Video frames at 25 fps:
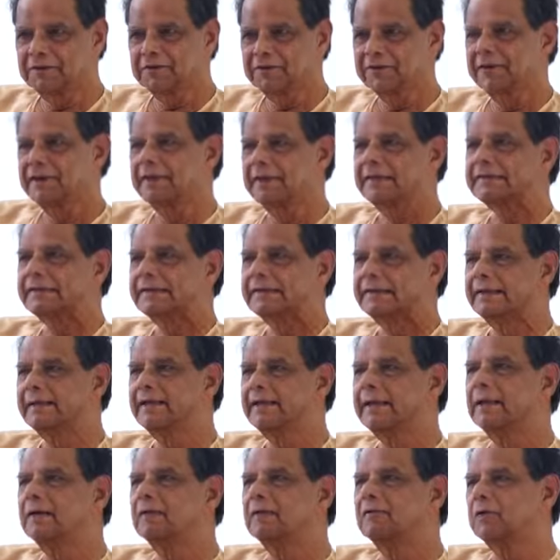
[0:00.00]
It is
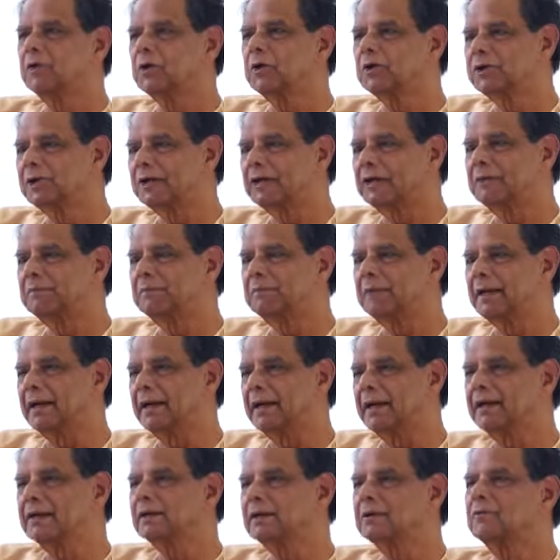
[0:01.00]
the evolutionary
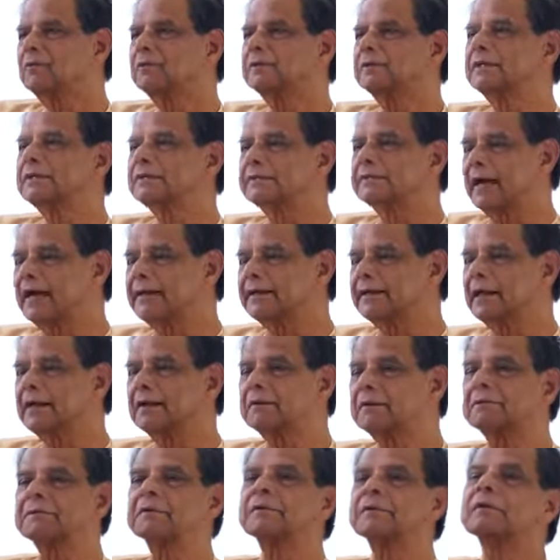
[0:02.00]
being who is a
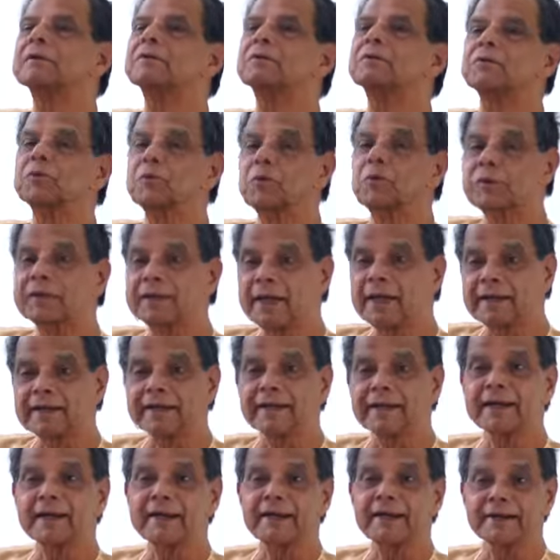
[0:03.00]
psychic who
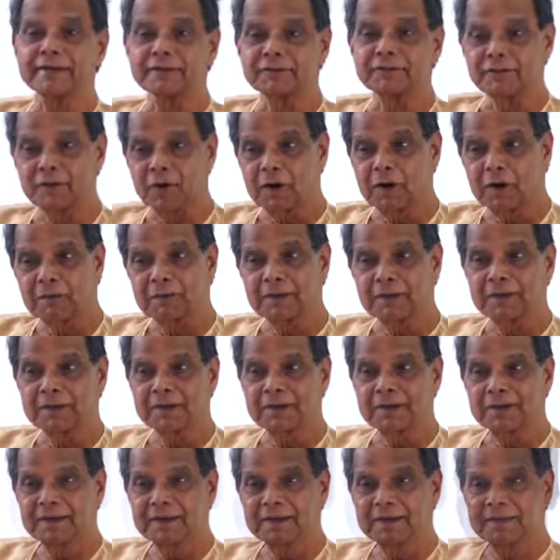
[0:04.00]
can get
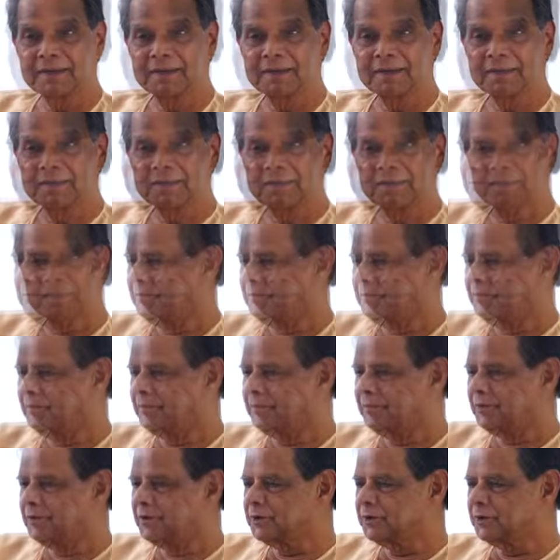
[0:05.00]
transformed.
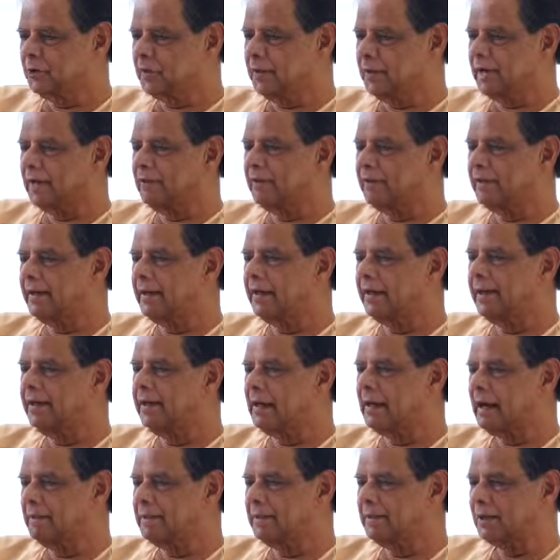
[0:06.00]
So
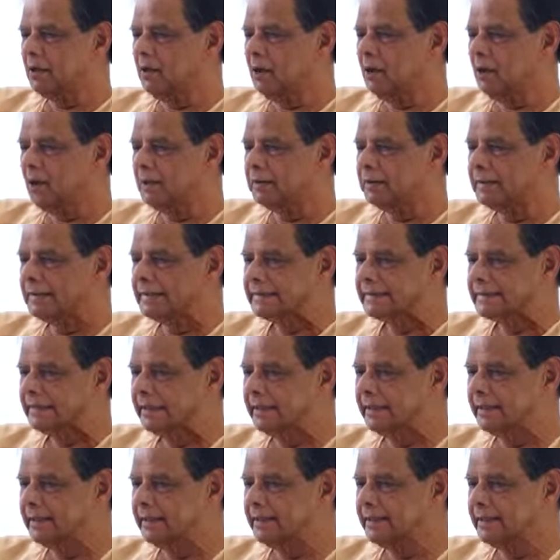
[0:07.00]
anyway, I mean, all this
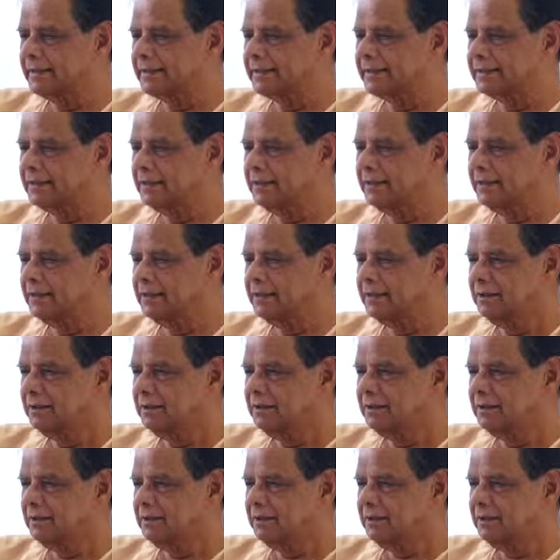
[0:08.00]
thing is
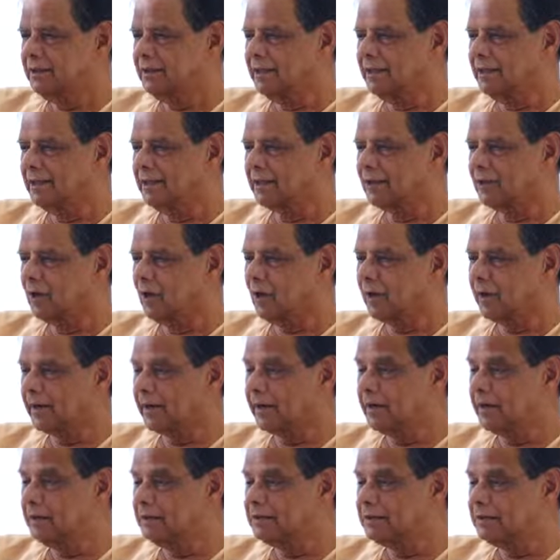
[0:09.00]
in the
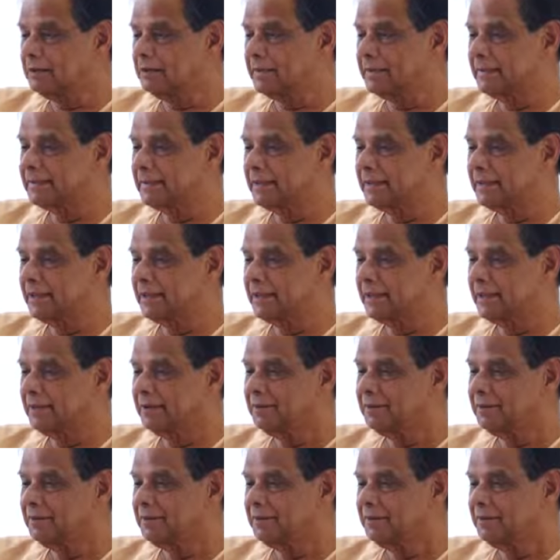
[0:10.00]
context, you see,
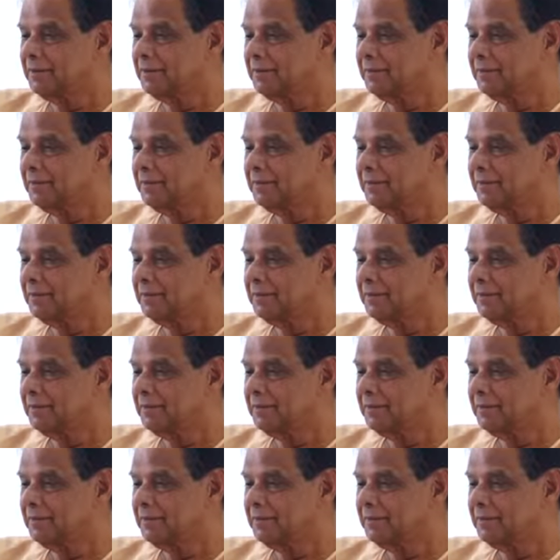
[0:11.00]
basically